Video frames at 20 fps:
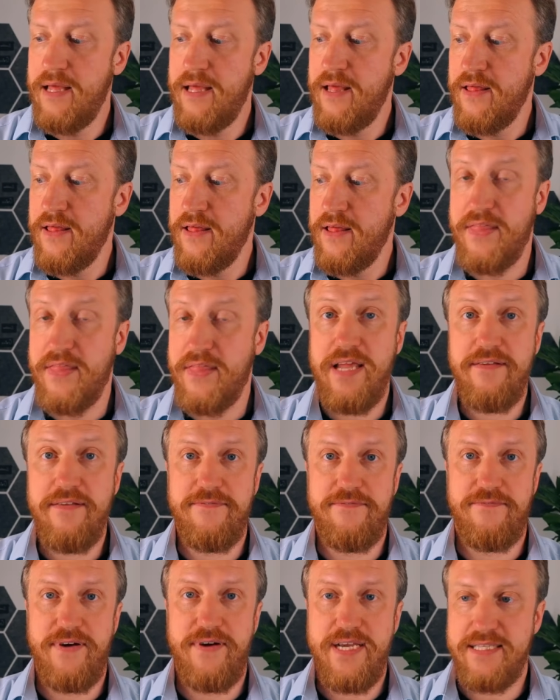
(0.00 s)
Then
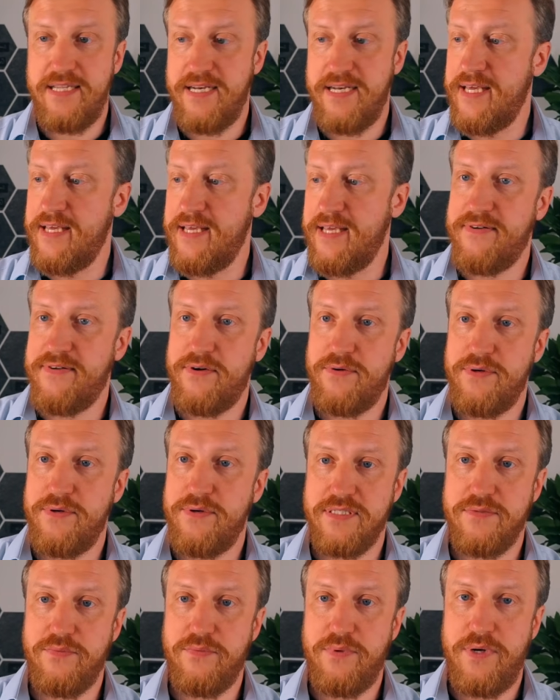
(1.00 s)
finally, there
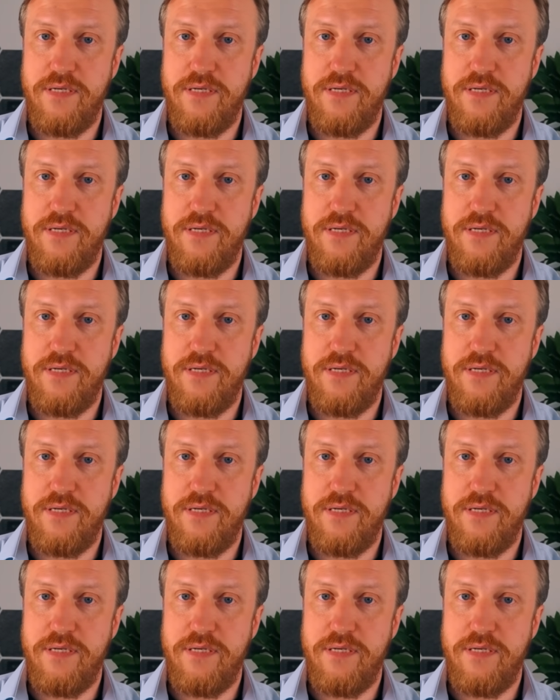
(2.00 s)
is one